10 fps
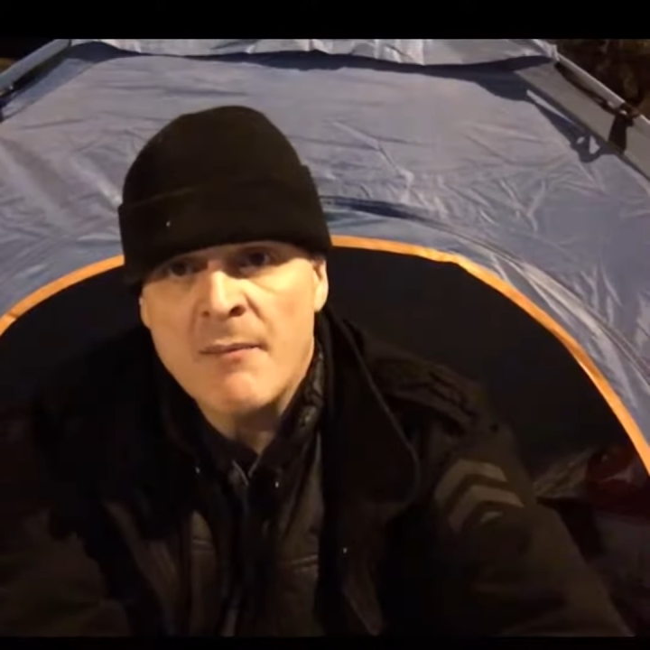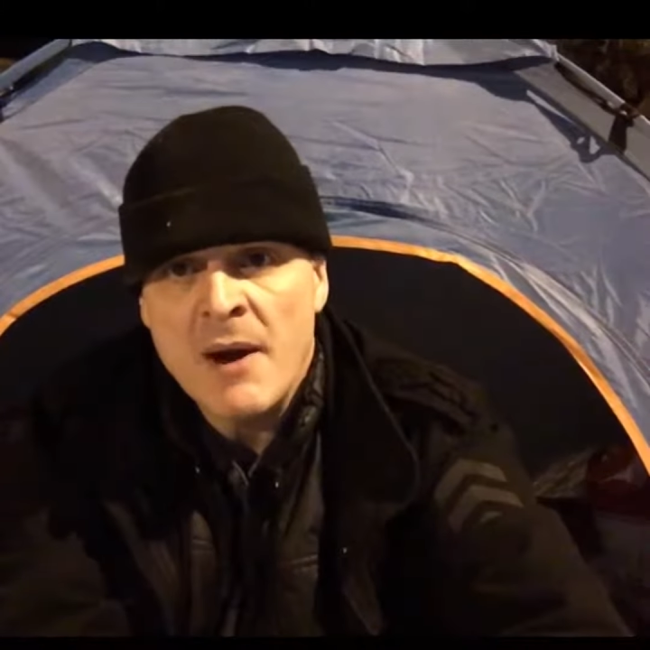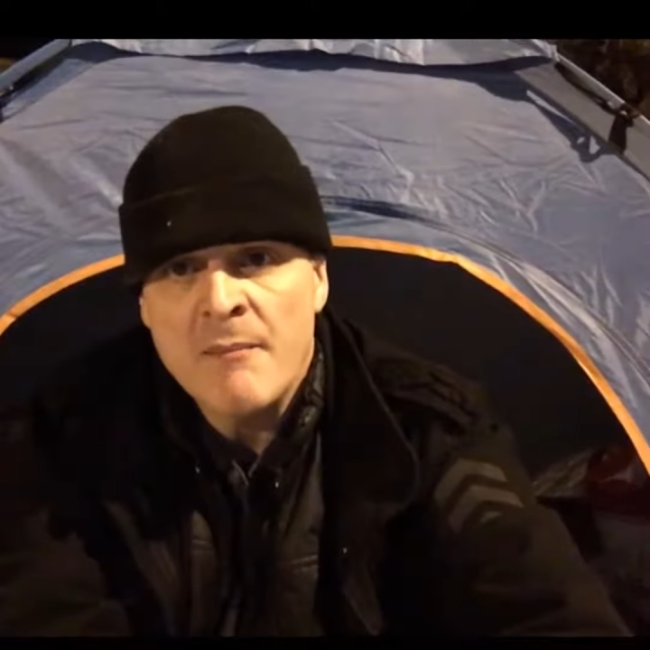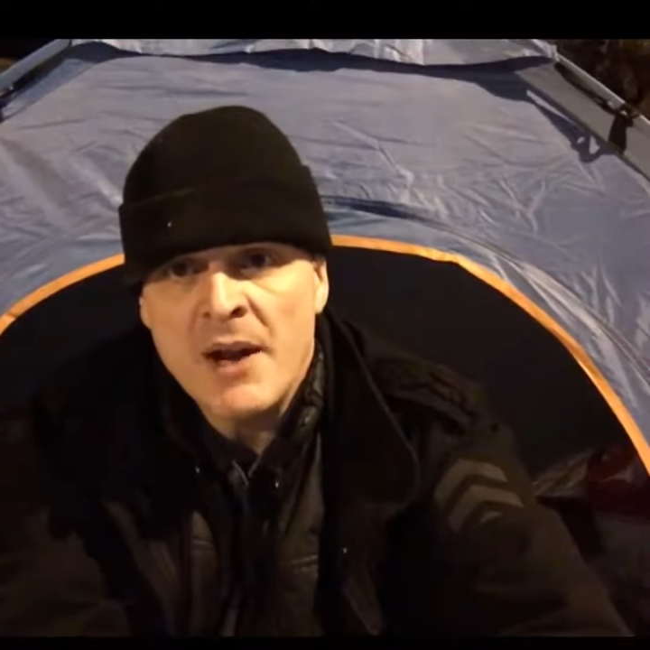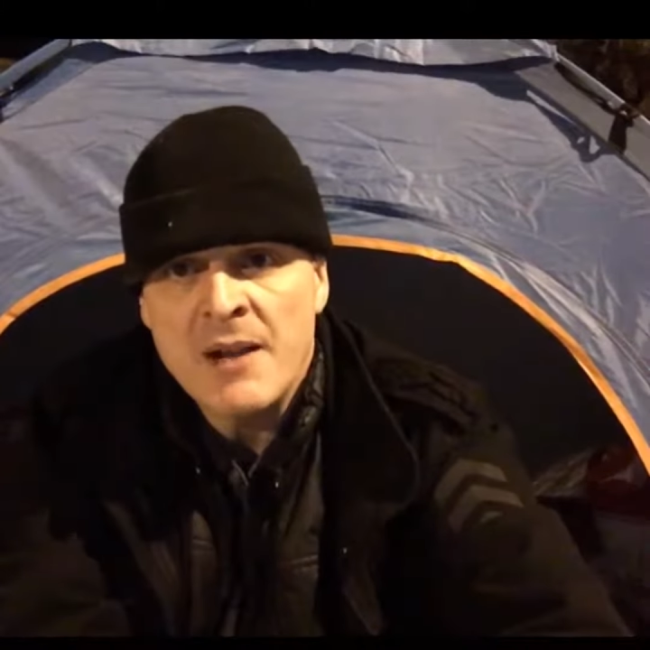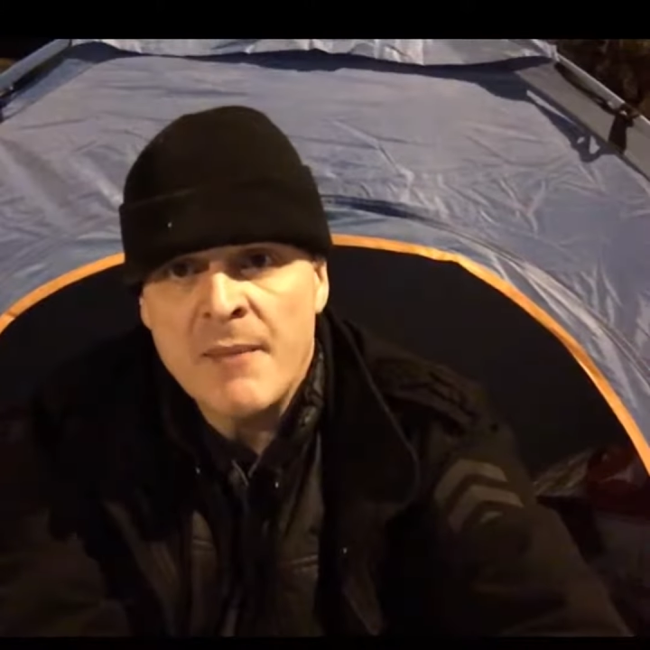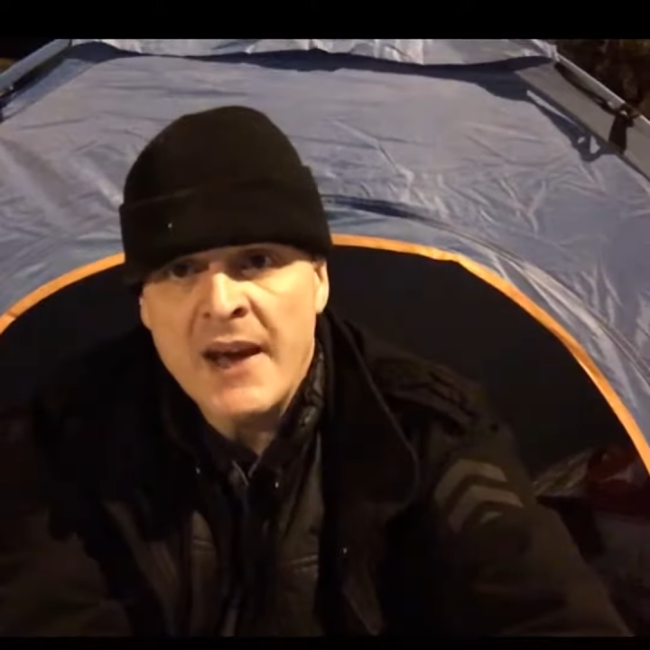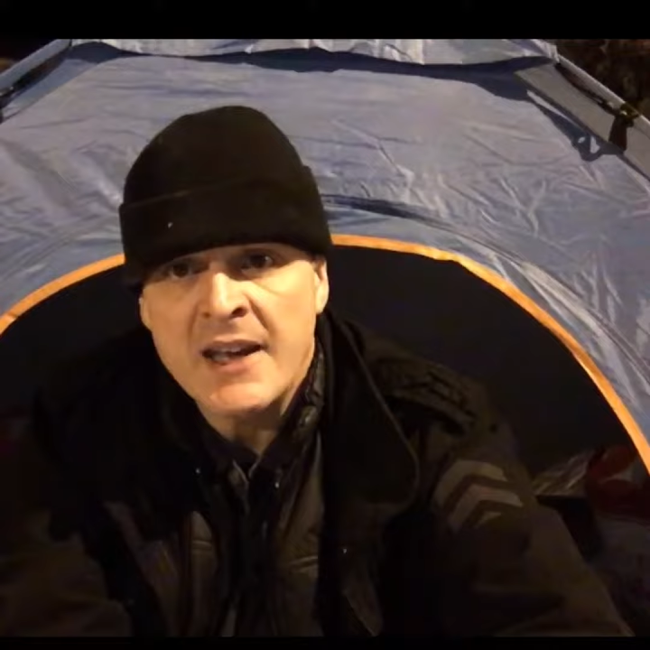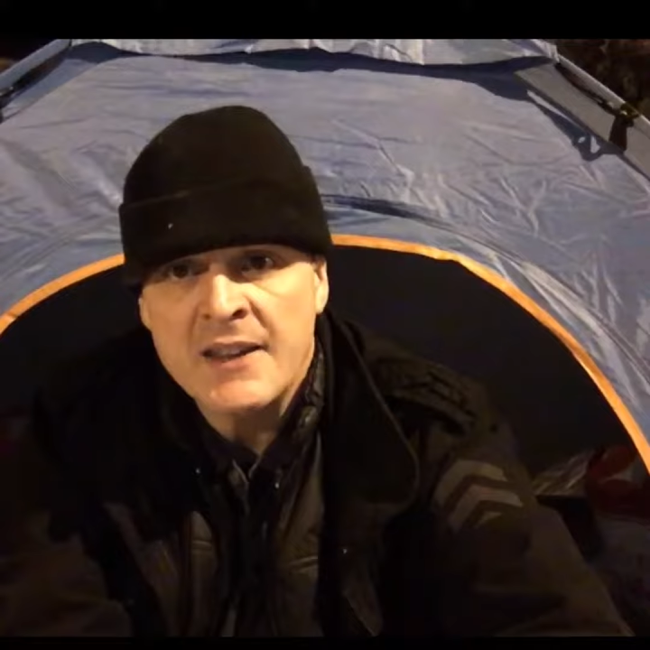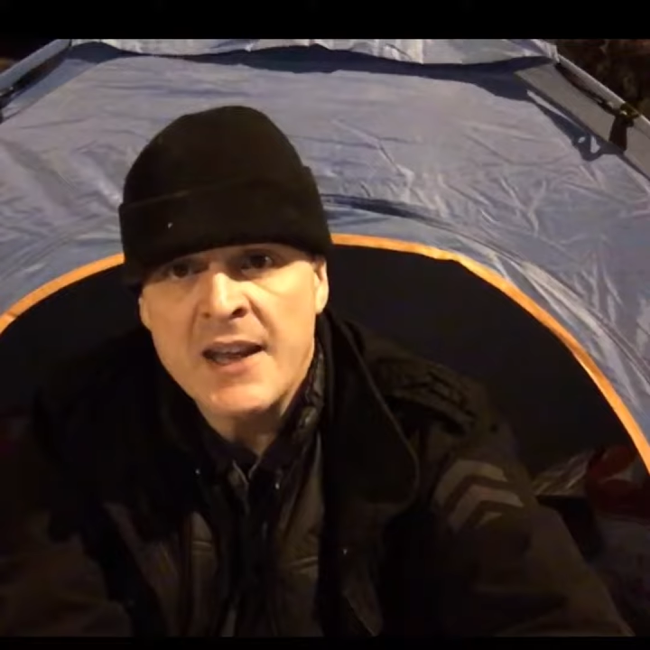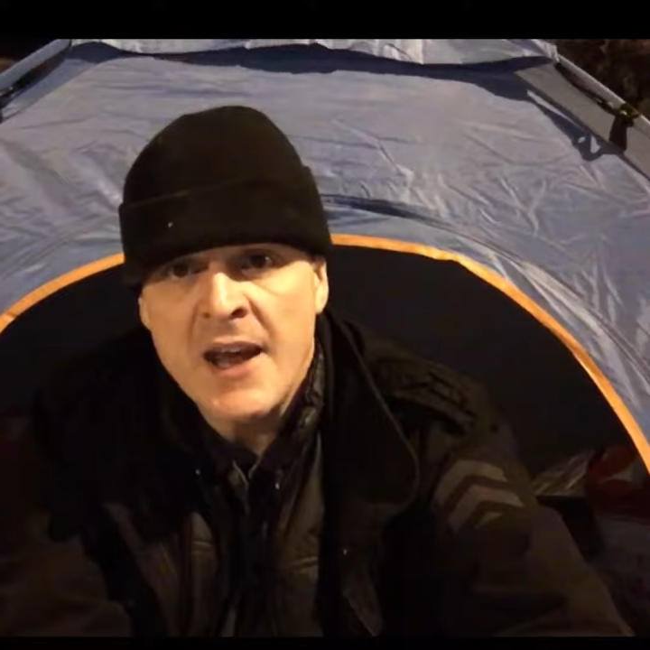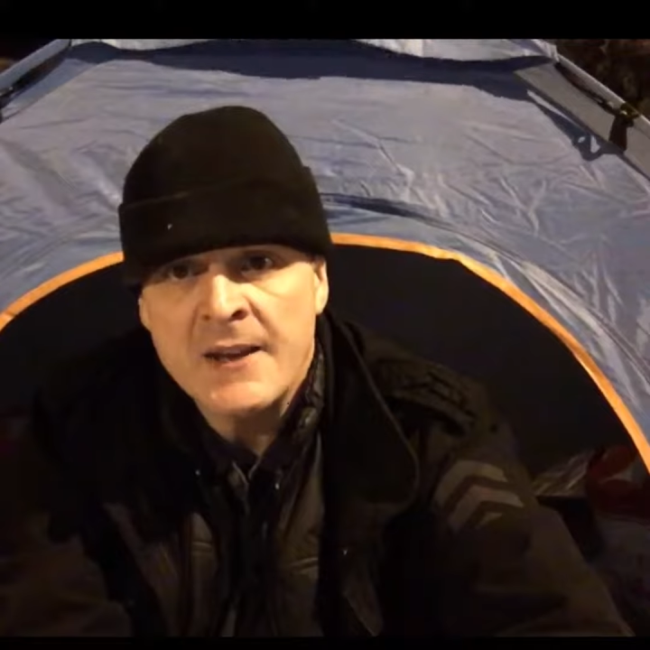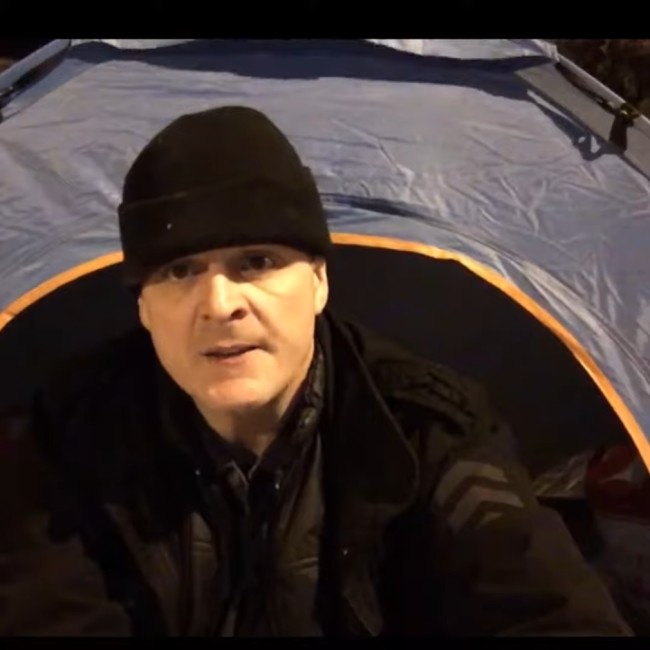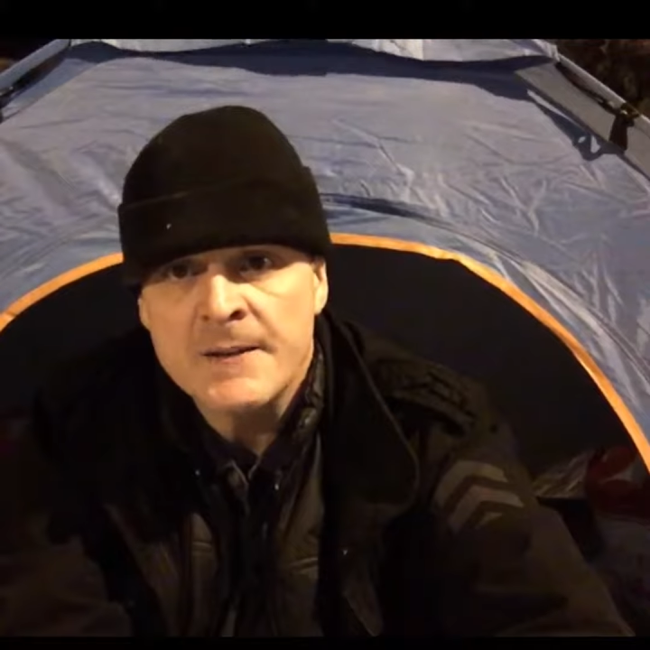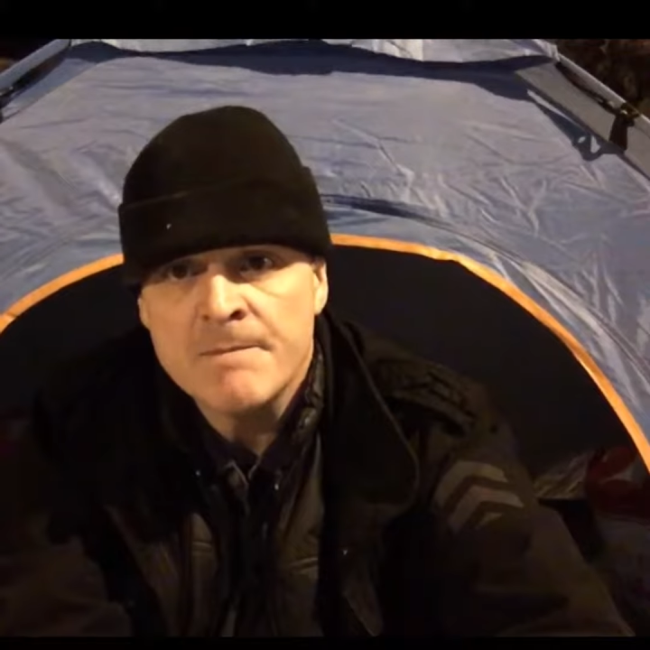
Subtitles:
my money back in the end.